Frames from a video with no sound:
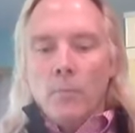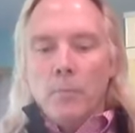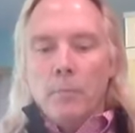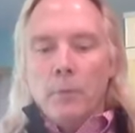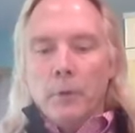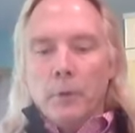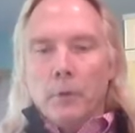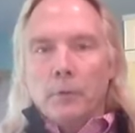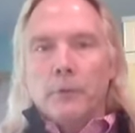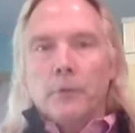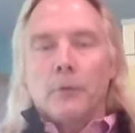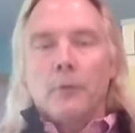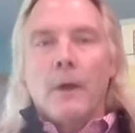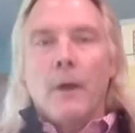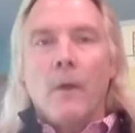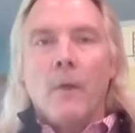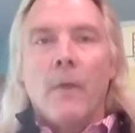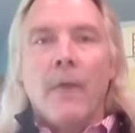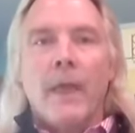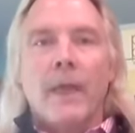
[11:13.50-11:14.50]
built
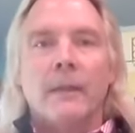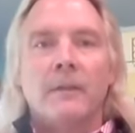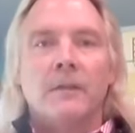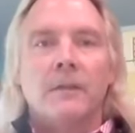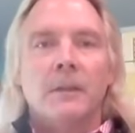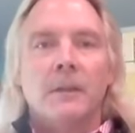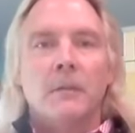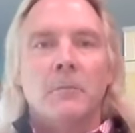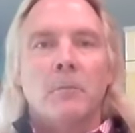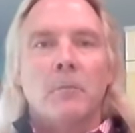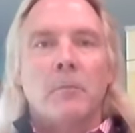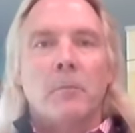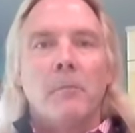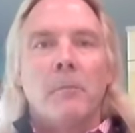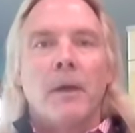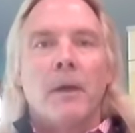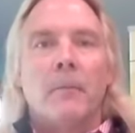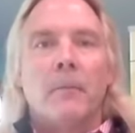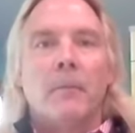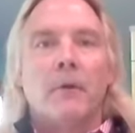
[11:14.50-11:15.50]
around that team
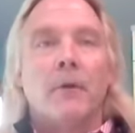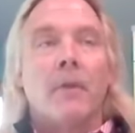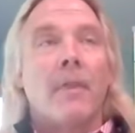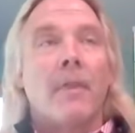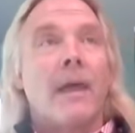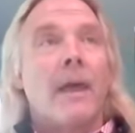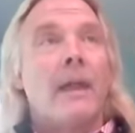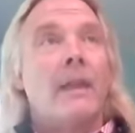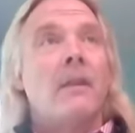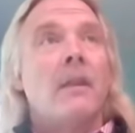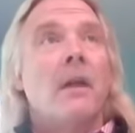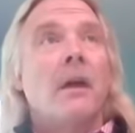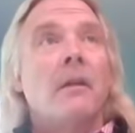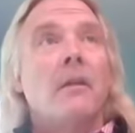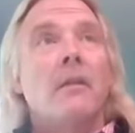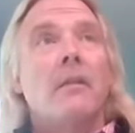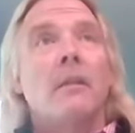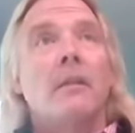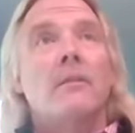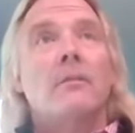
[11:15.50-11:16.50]
member that
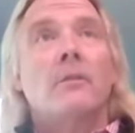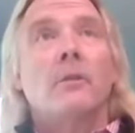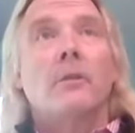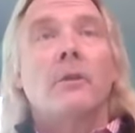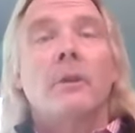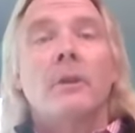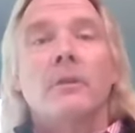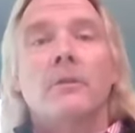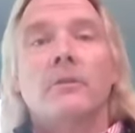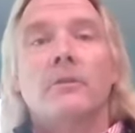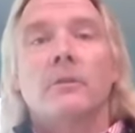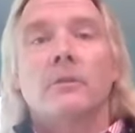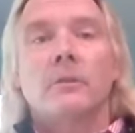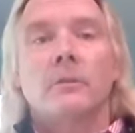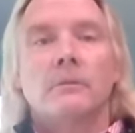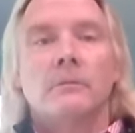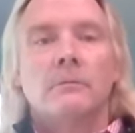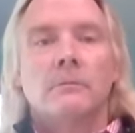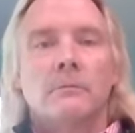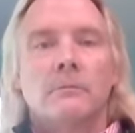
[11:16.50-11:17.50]
none of these are an
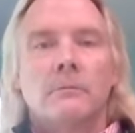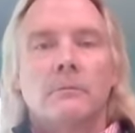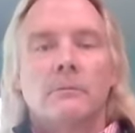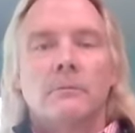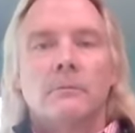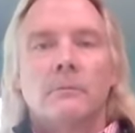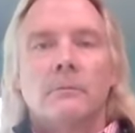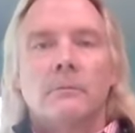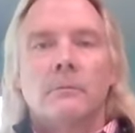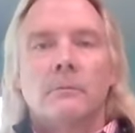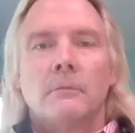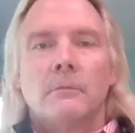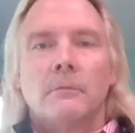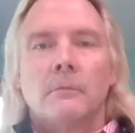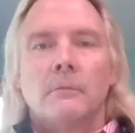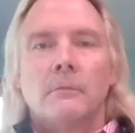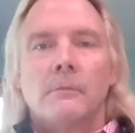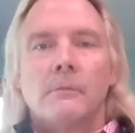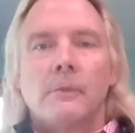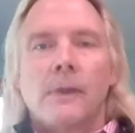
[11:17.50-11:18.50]
issue.
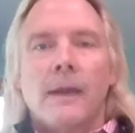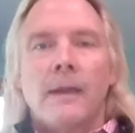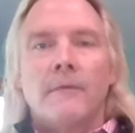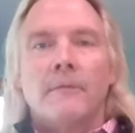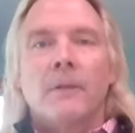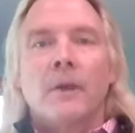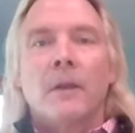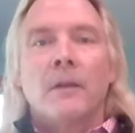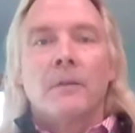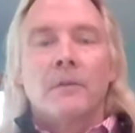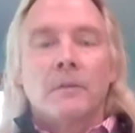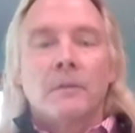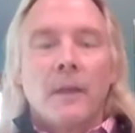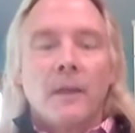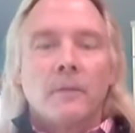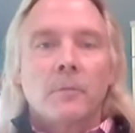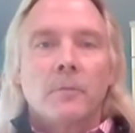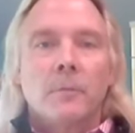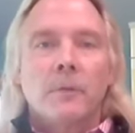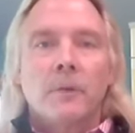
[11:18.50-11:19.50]
I've done
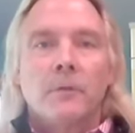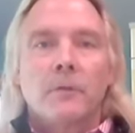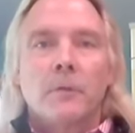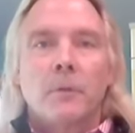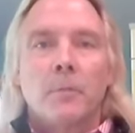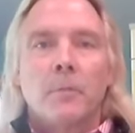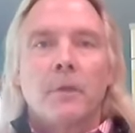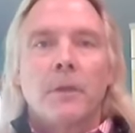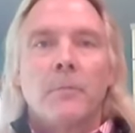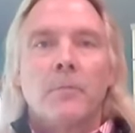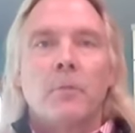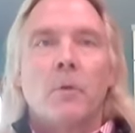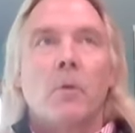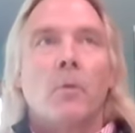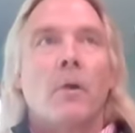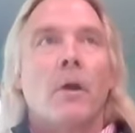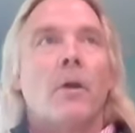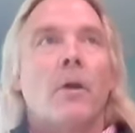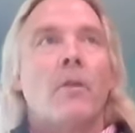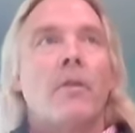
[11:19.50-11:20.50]
assessments for people
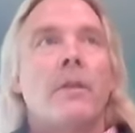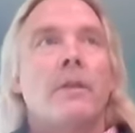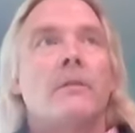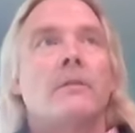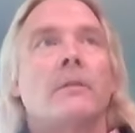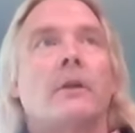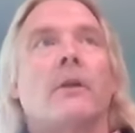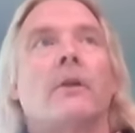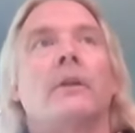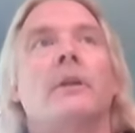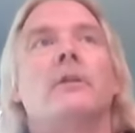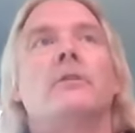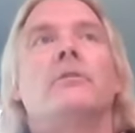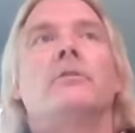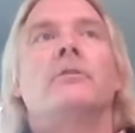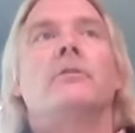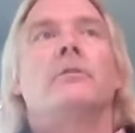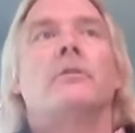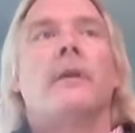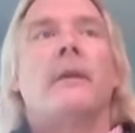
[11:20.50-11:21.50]
where these are
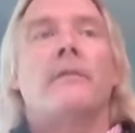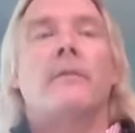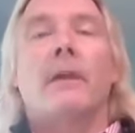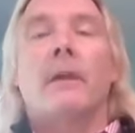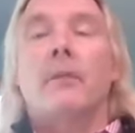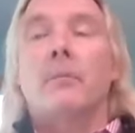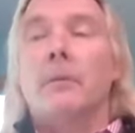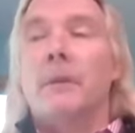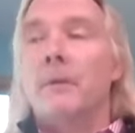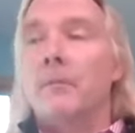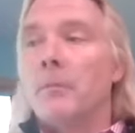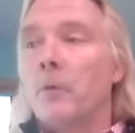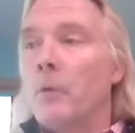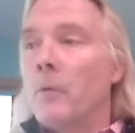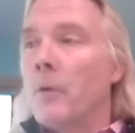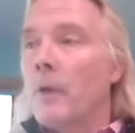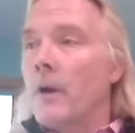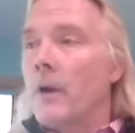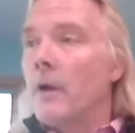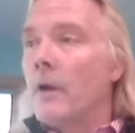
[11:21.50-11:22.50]
issues. I've had people
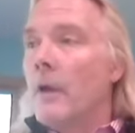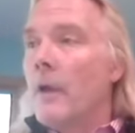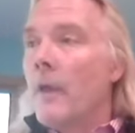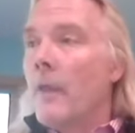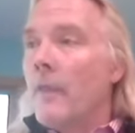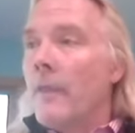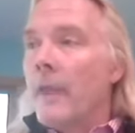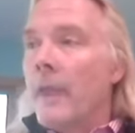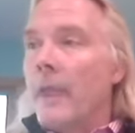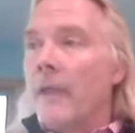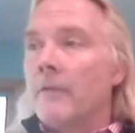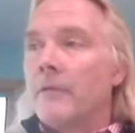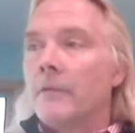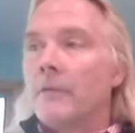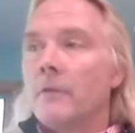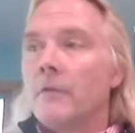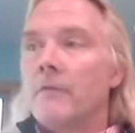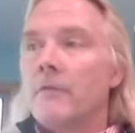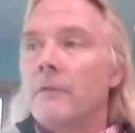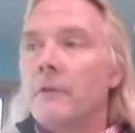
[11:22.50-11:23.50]
where they have
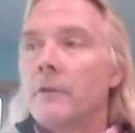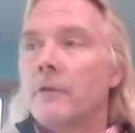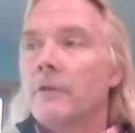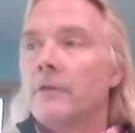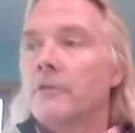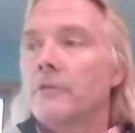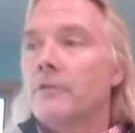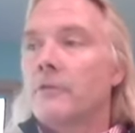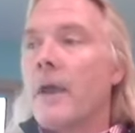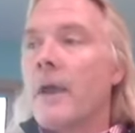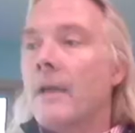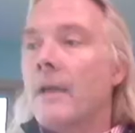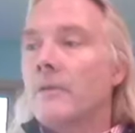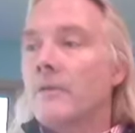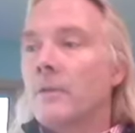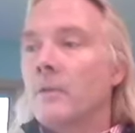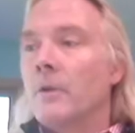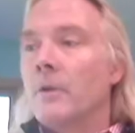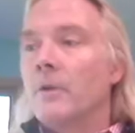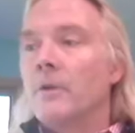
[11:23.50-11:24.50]
severe
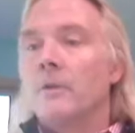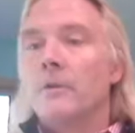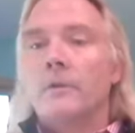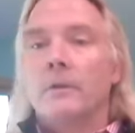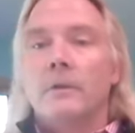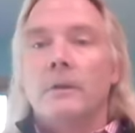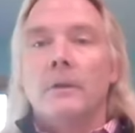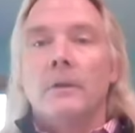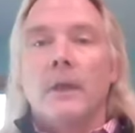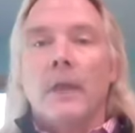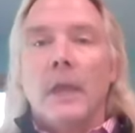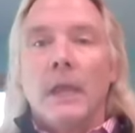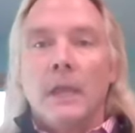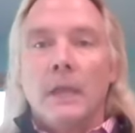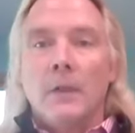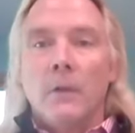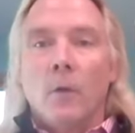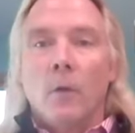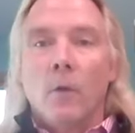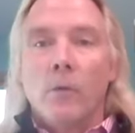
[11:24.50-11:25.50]
stress, and when you
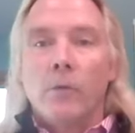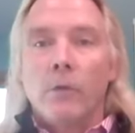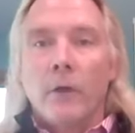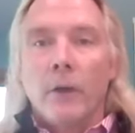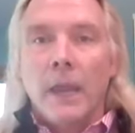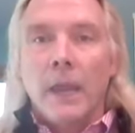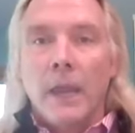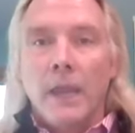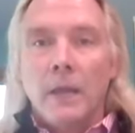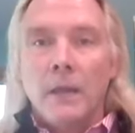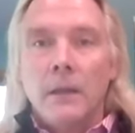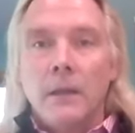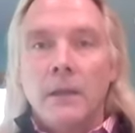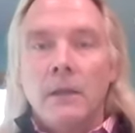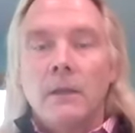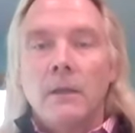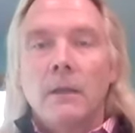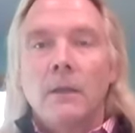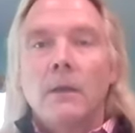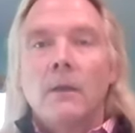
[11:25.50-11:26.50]
see over
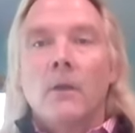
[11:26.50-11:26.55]
80,